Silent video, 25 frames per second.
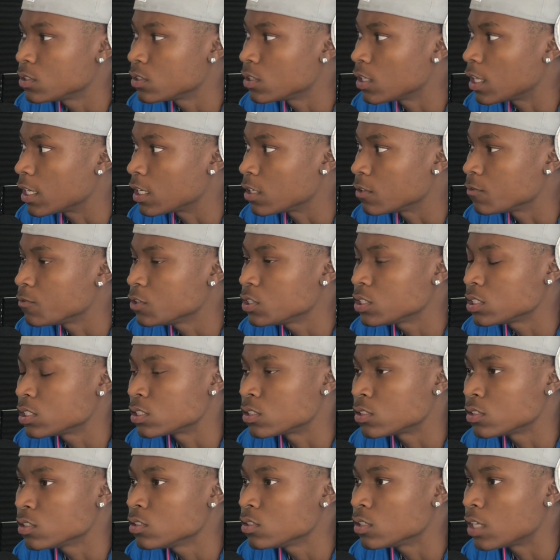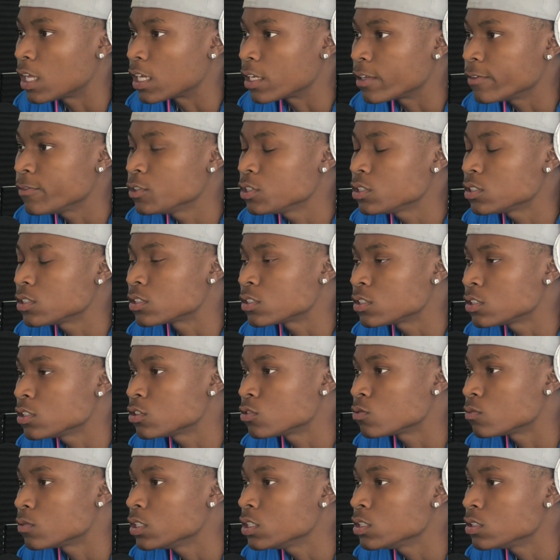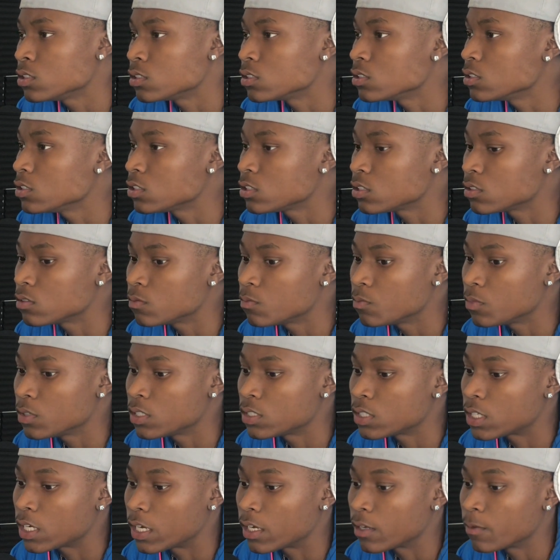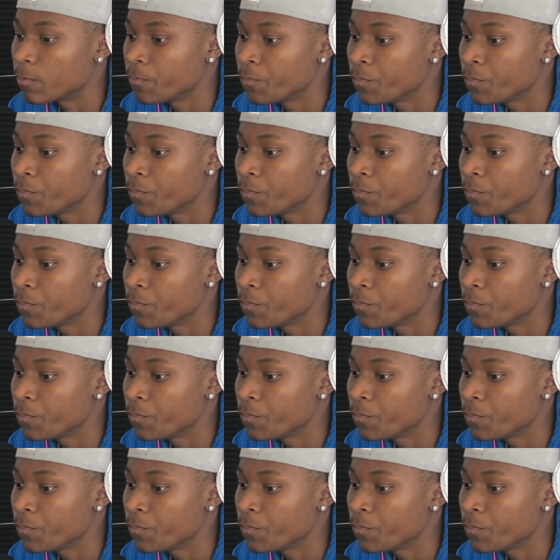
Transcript: If it's a situation, it shouldn't be like